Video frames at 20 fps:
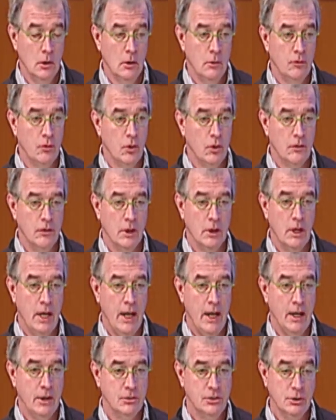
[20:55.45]
for the
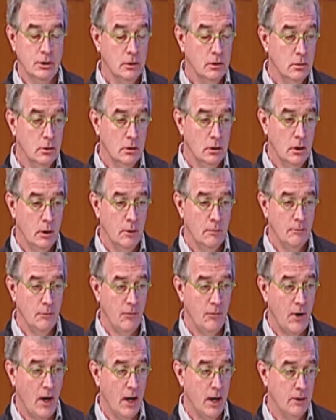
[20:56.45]
last um,
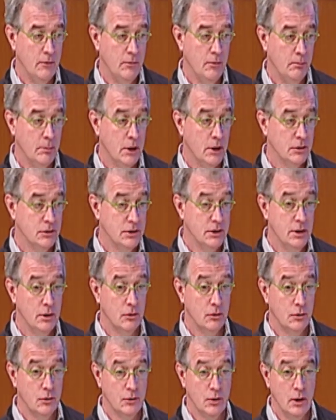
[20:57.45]
five plus
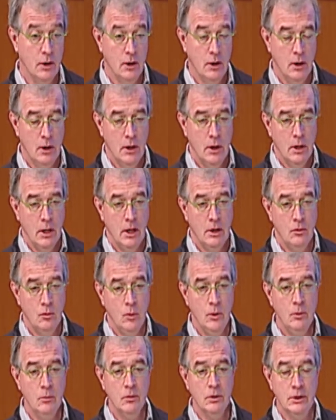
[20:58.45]
years. And
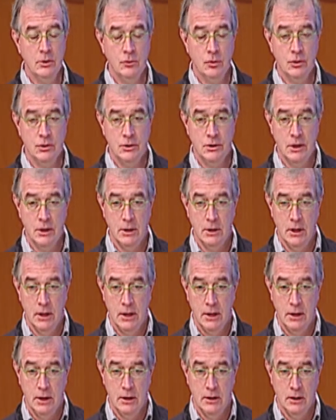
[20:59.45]
we were interested
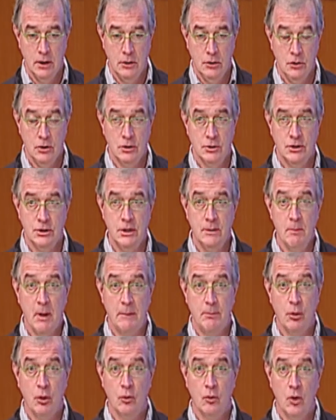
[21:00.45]
in, you can see my
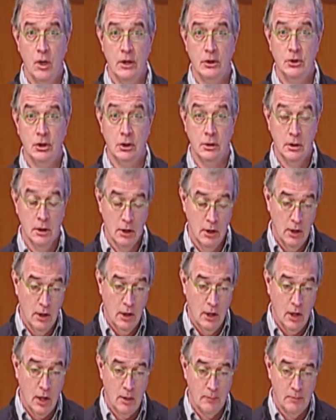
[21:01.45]
progression.
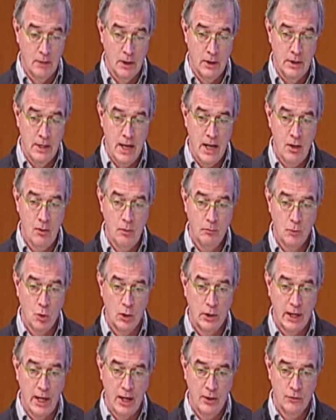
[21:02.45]
Um, now I'm
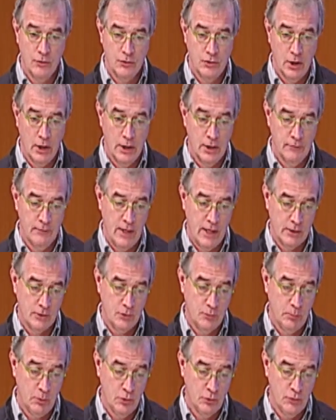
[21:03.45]
going outside of
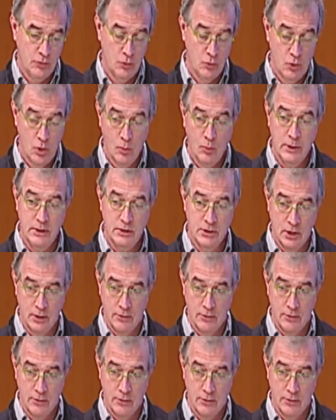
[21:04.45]
experts who know each